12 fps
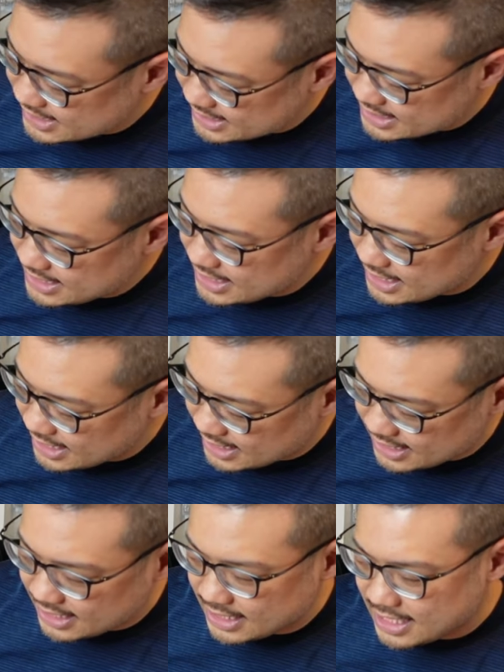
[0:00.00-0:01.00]
see it,
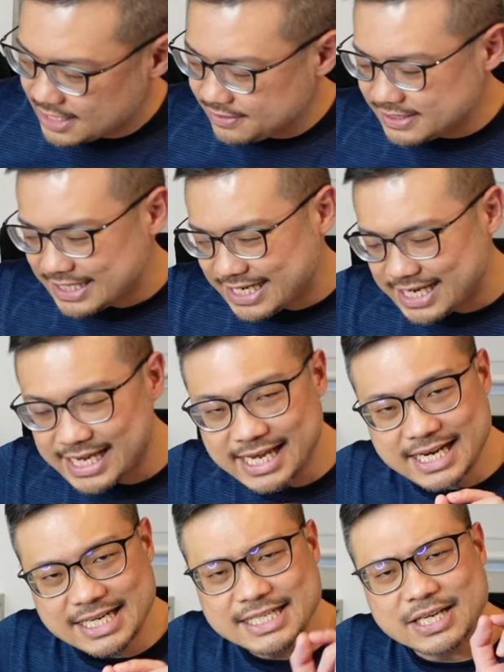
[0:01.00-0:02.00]
it, there's a
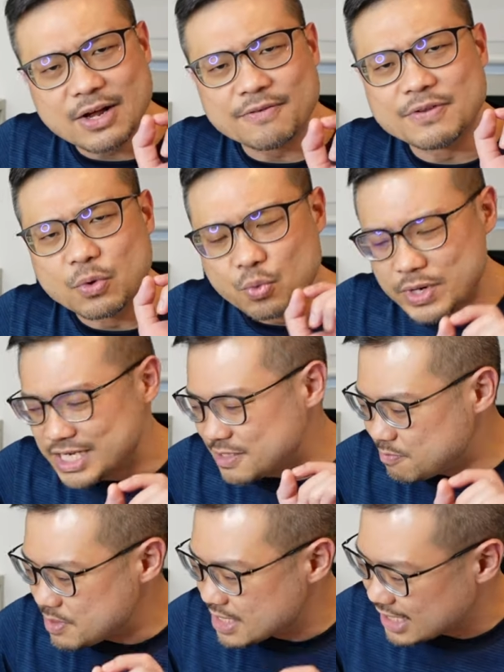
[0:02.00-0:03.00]
hint of the
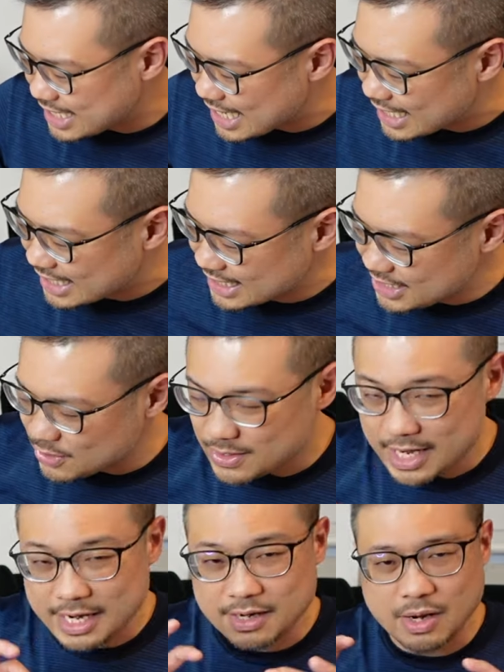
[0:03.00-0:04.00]
wheat beer color, you know,
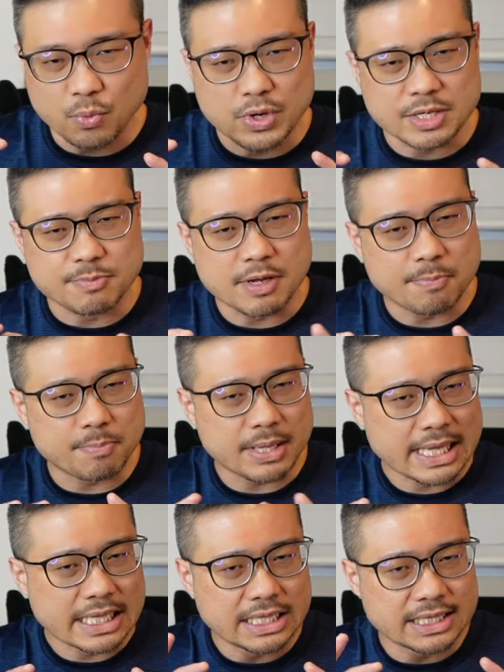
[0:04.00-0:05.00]
that the wheat beer
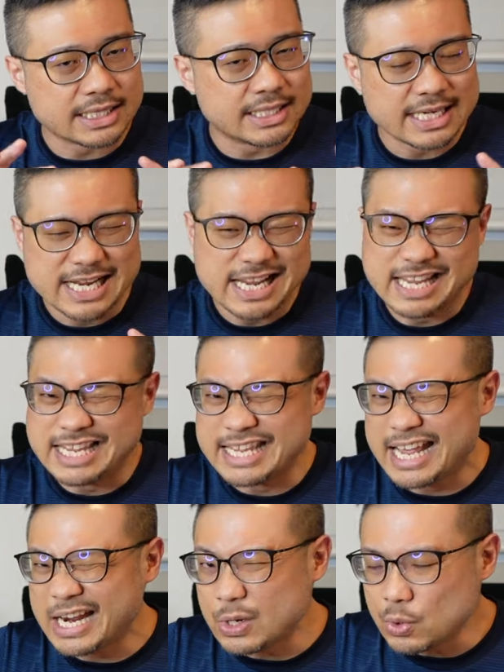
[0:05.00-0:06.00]
pale
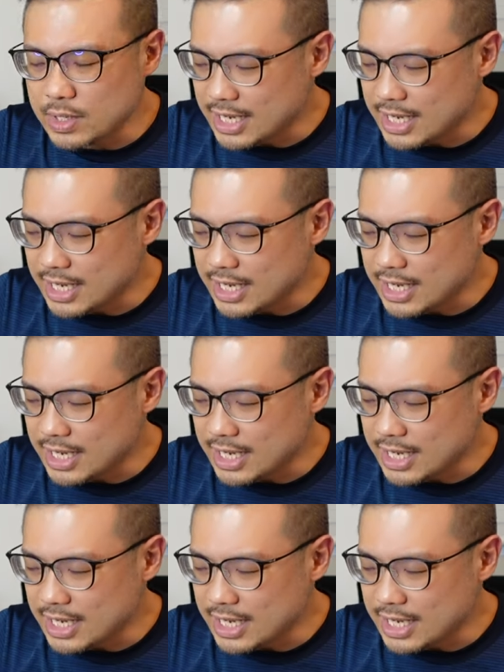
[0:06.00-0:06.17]
yellow